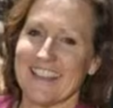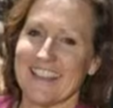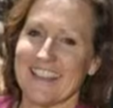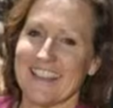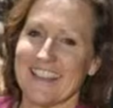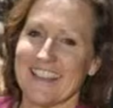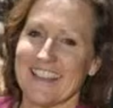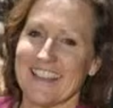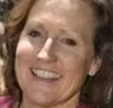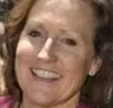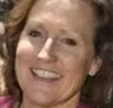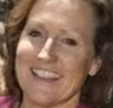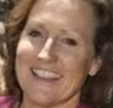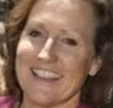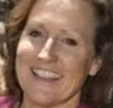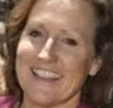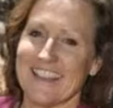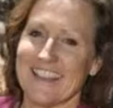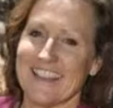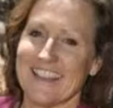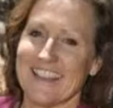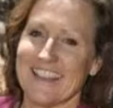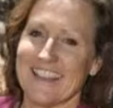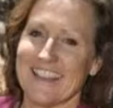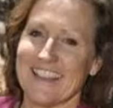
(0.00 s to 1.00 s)

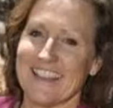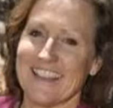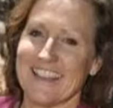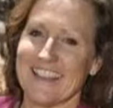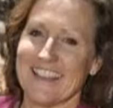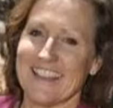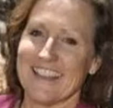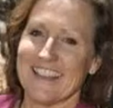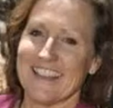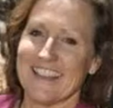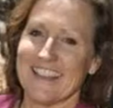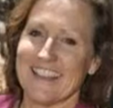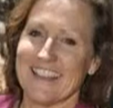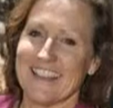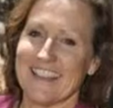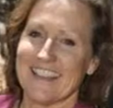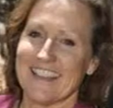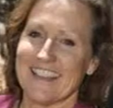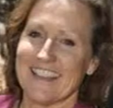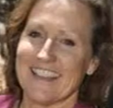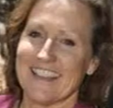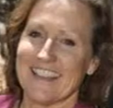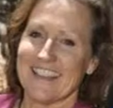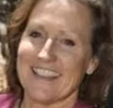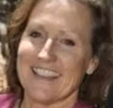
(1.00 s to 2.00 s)

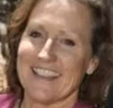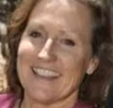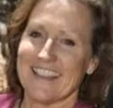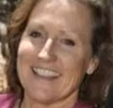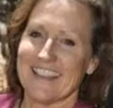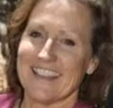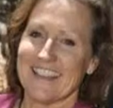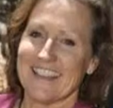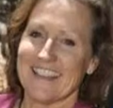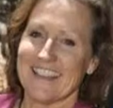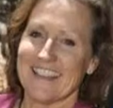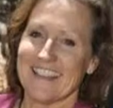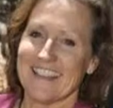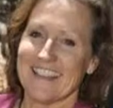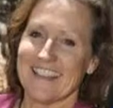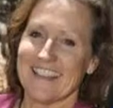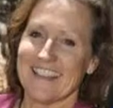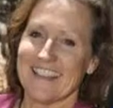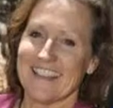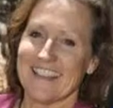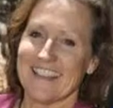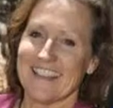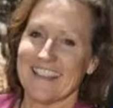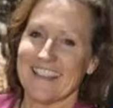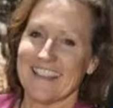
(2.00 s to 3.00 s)

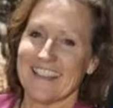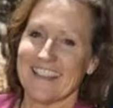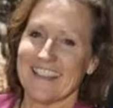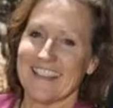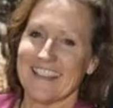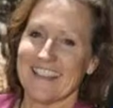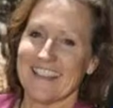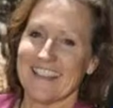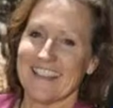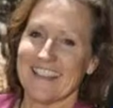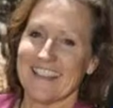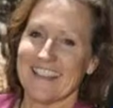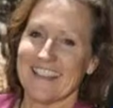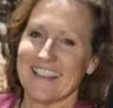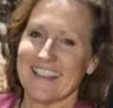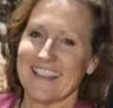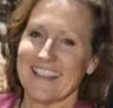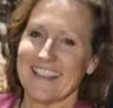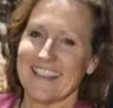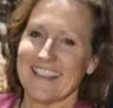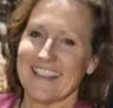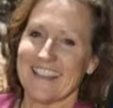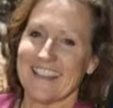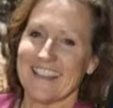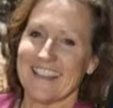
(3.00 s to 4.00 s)

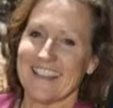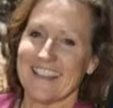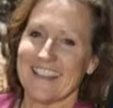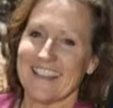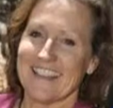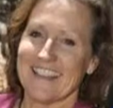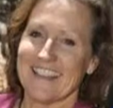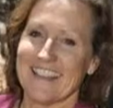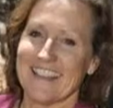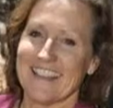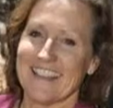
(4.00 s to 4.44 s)
The person shown says nothing.